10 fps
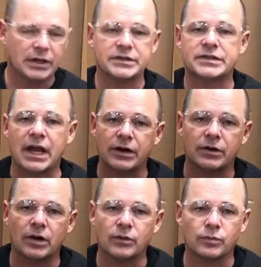
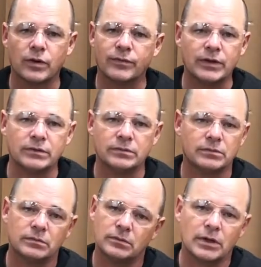Standard on roofing
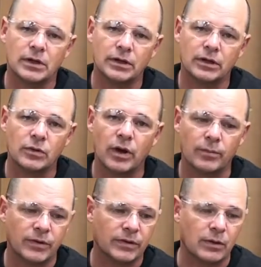
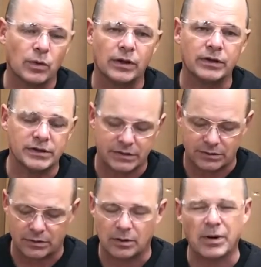equipment, they run
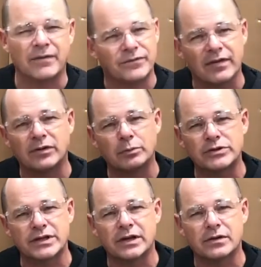this about
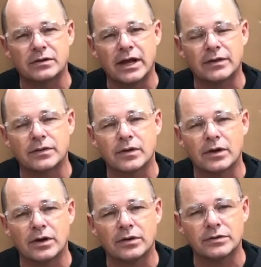50% of the length of the
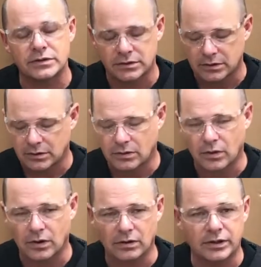hose,
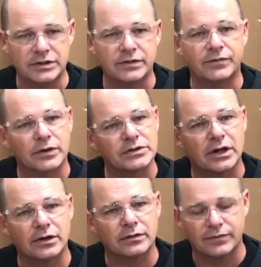or at least the first
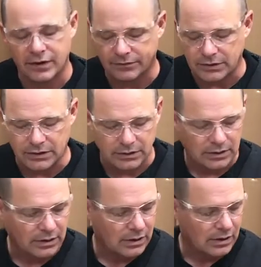150.
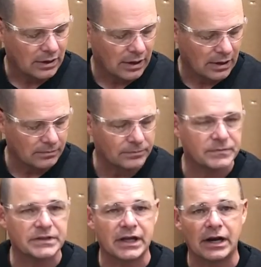
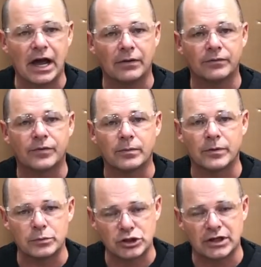To get it out from
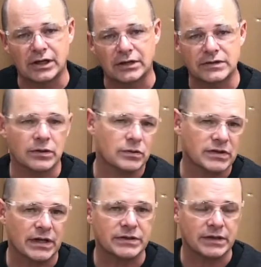the machine, so they're
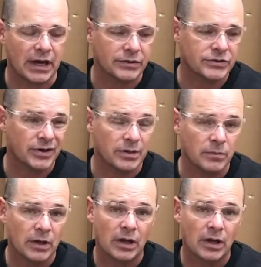sensing downstream.